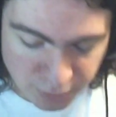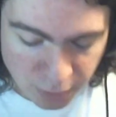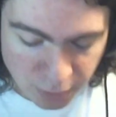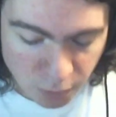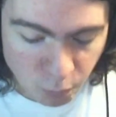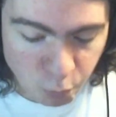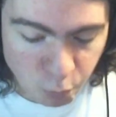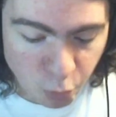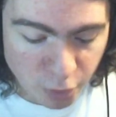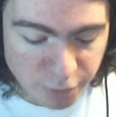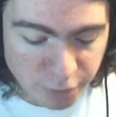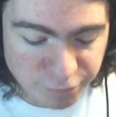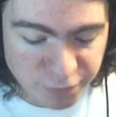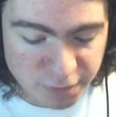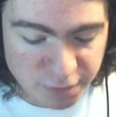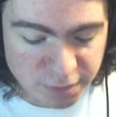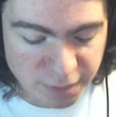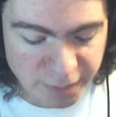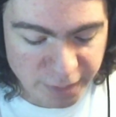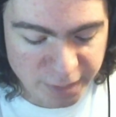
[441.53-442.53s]
One of
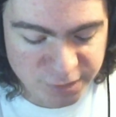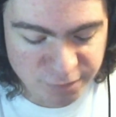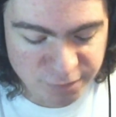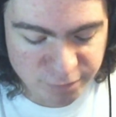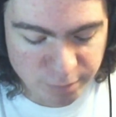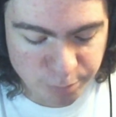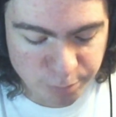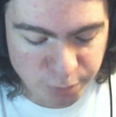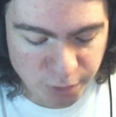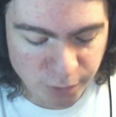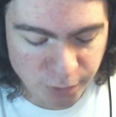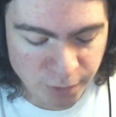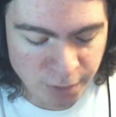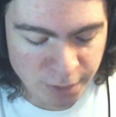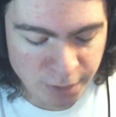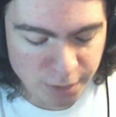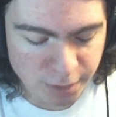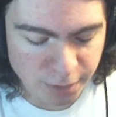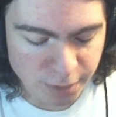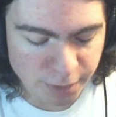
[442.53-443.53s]
the legs of the
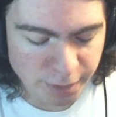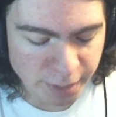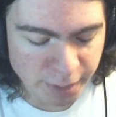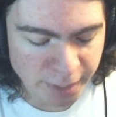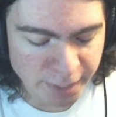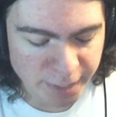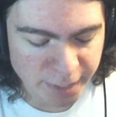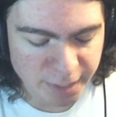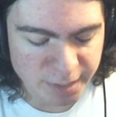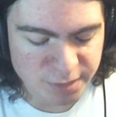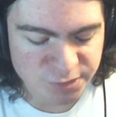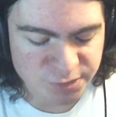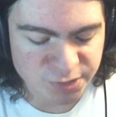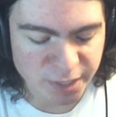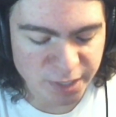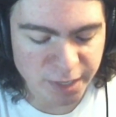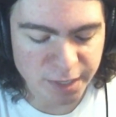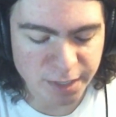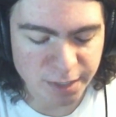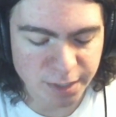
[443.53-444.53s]
blowhog has
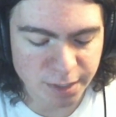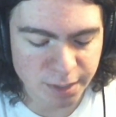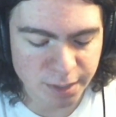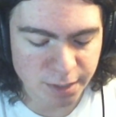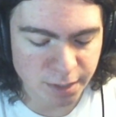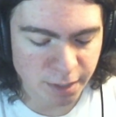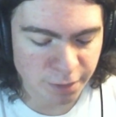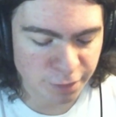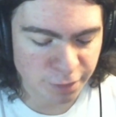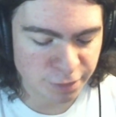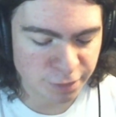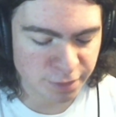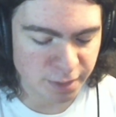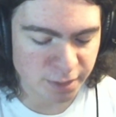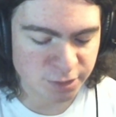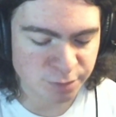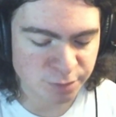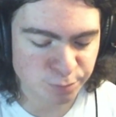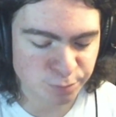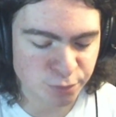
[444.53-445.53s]
a
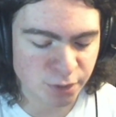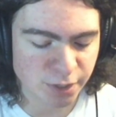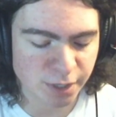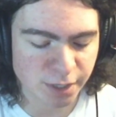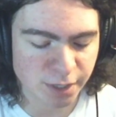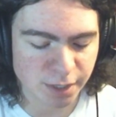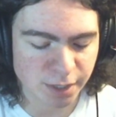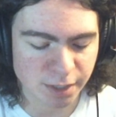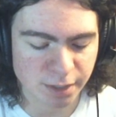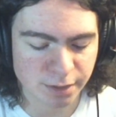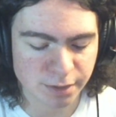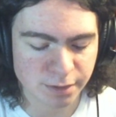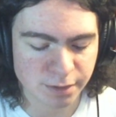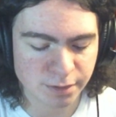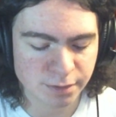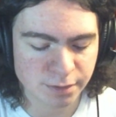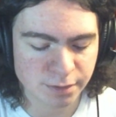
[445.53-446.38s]
thing to plug it in.